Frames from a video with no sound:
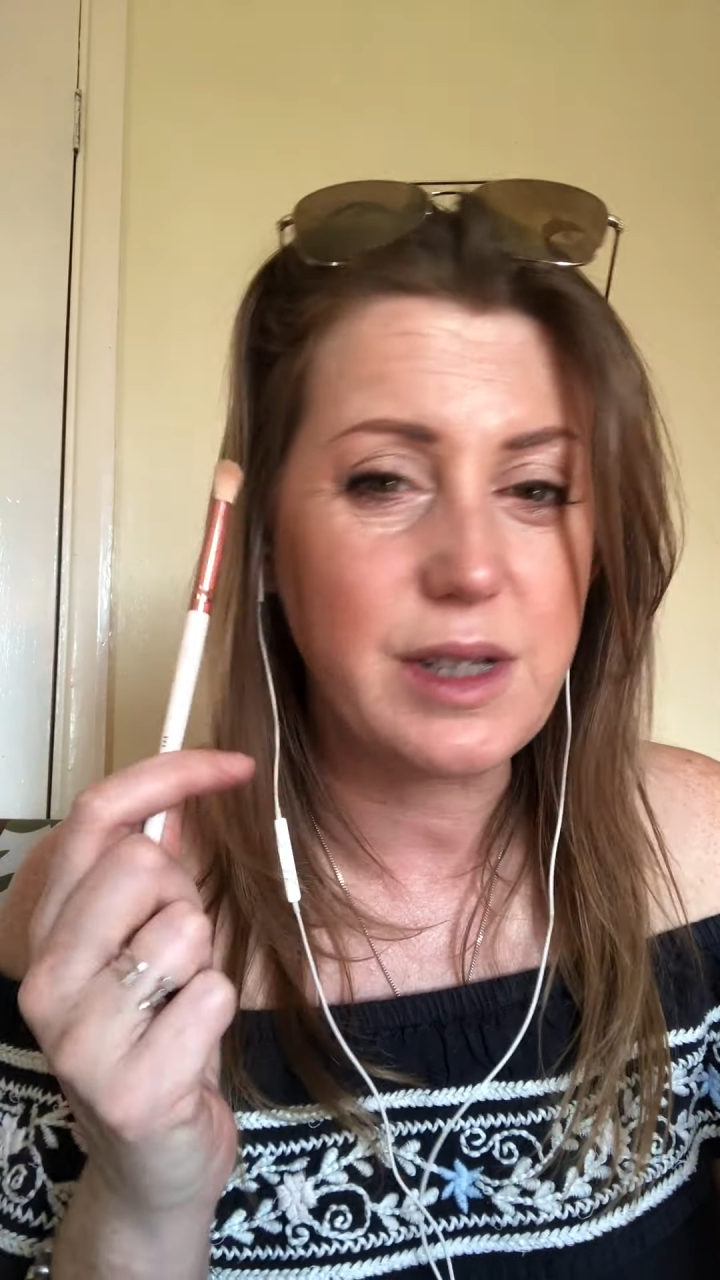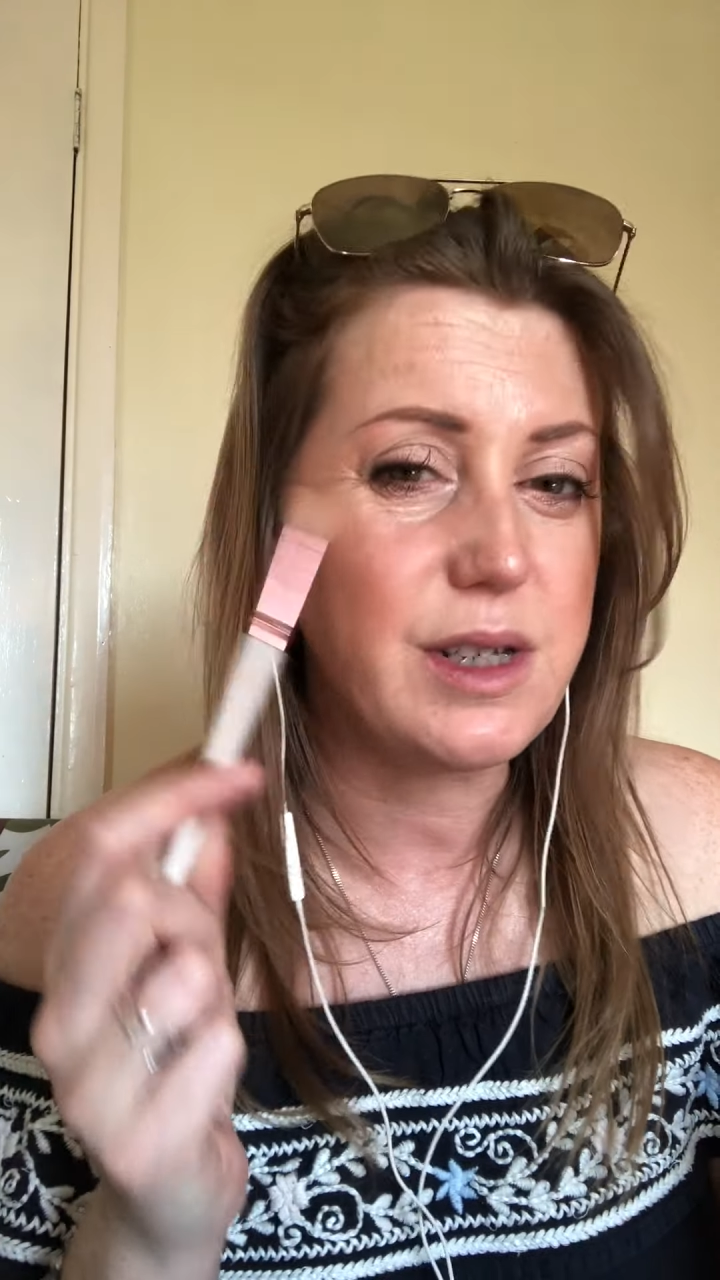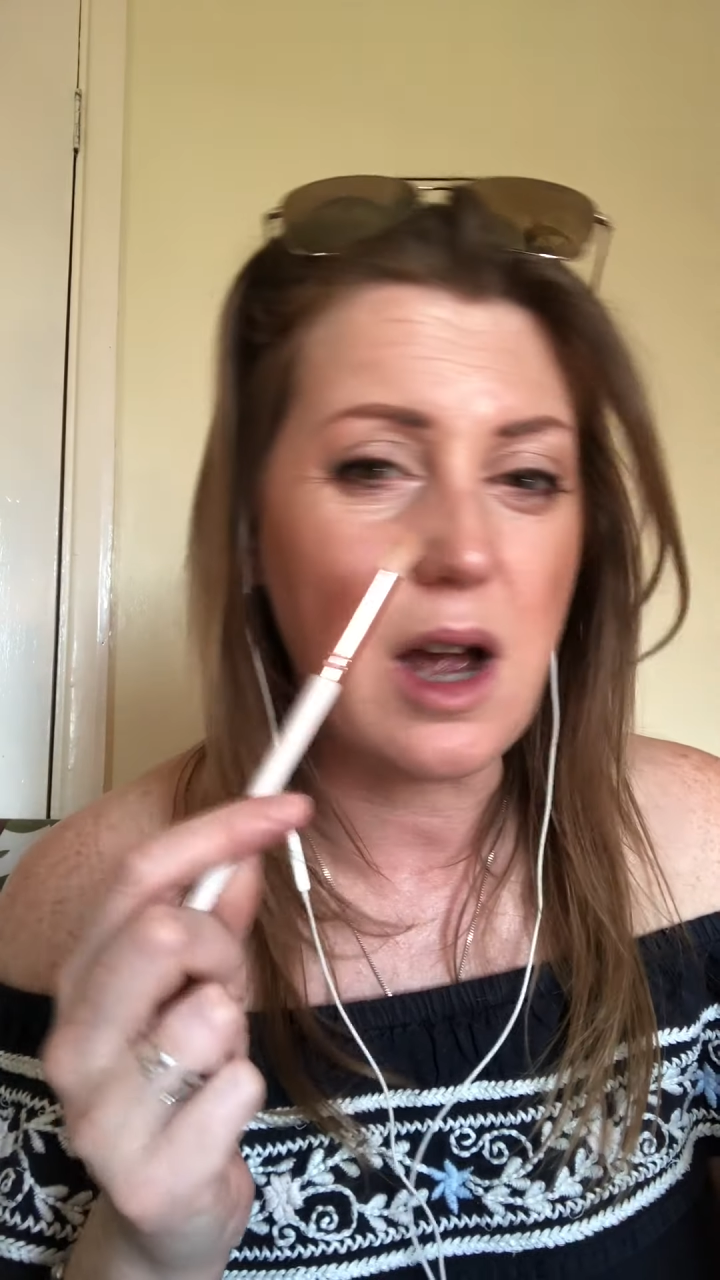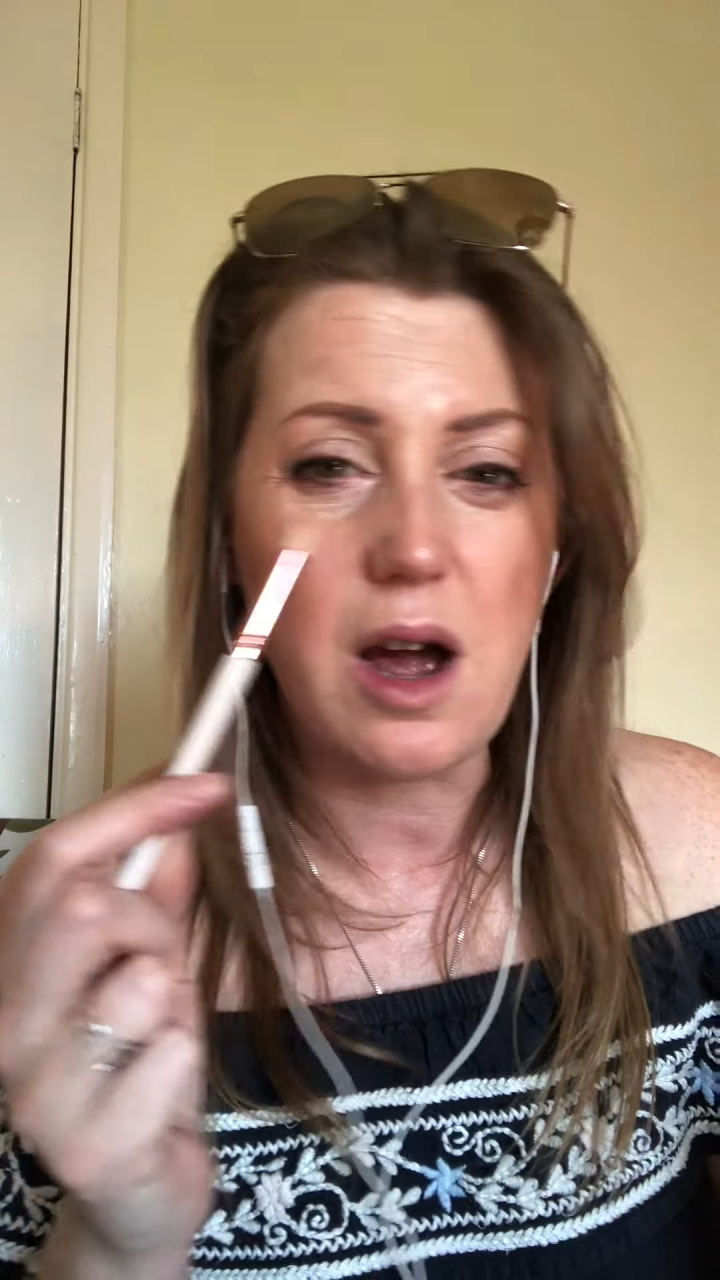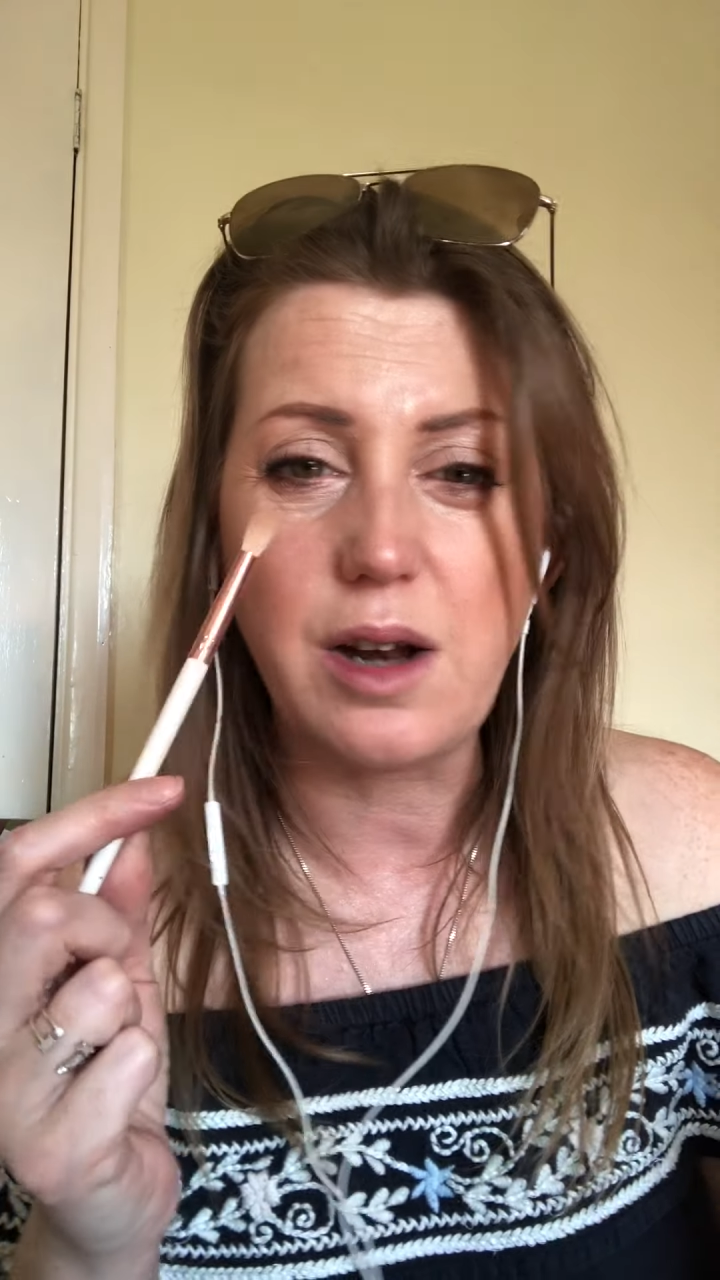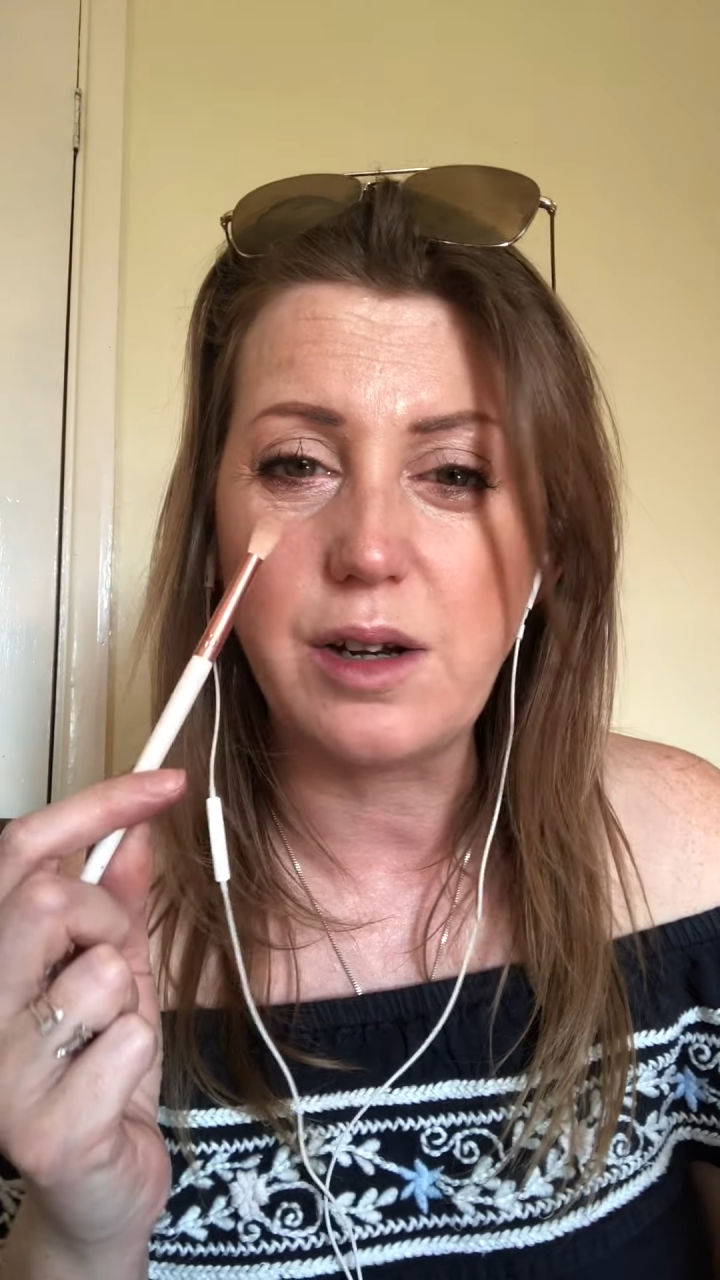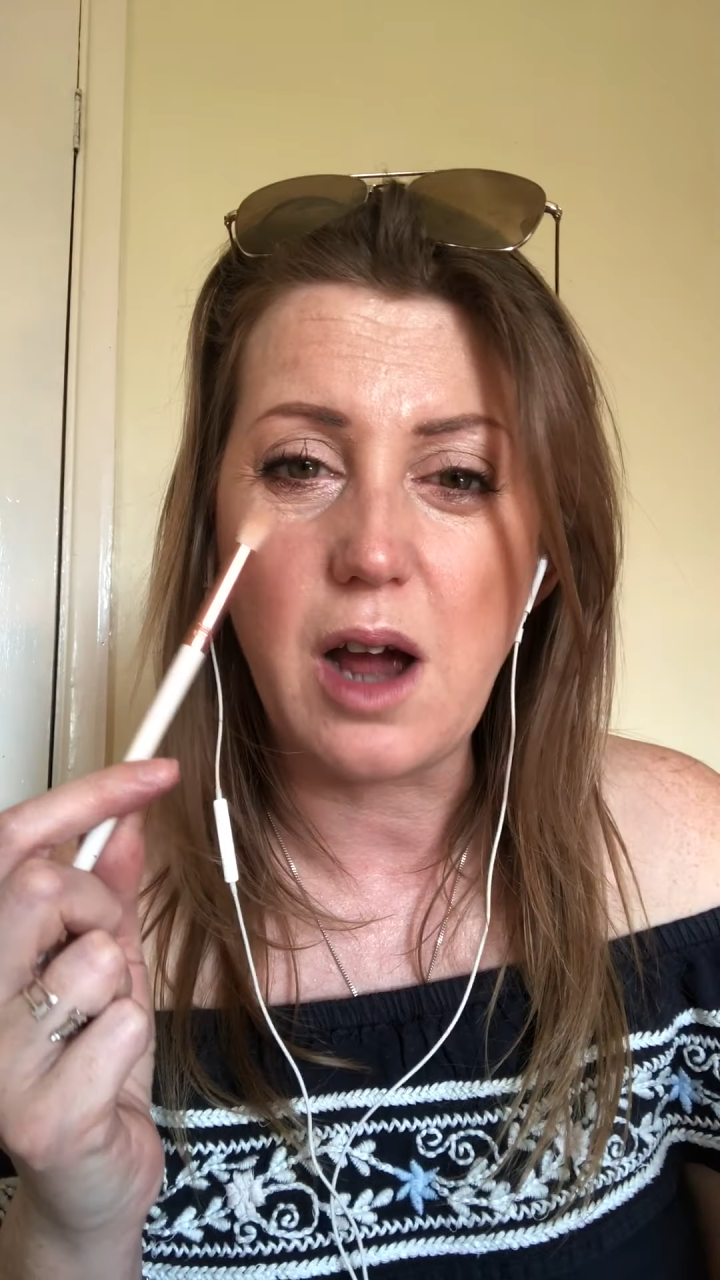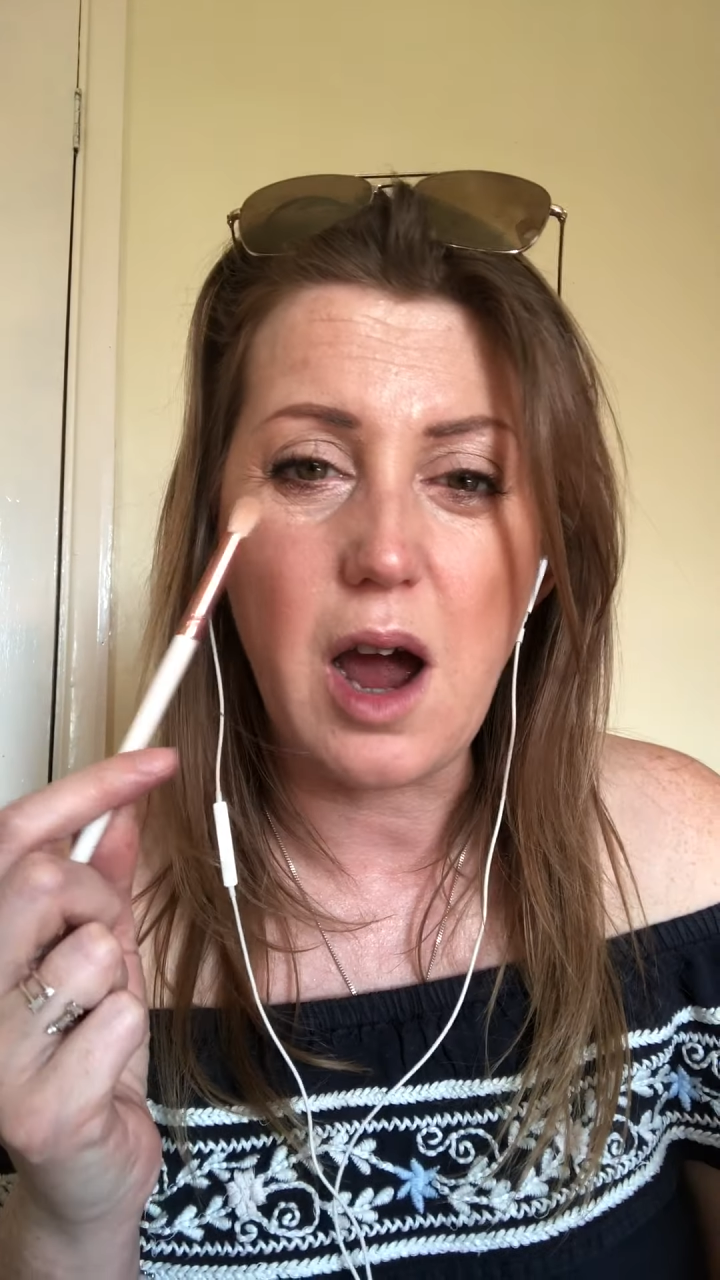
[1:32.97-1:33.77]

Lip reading: are done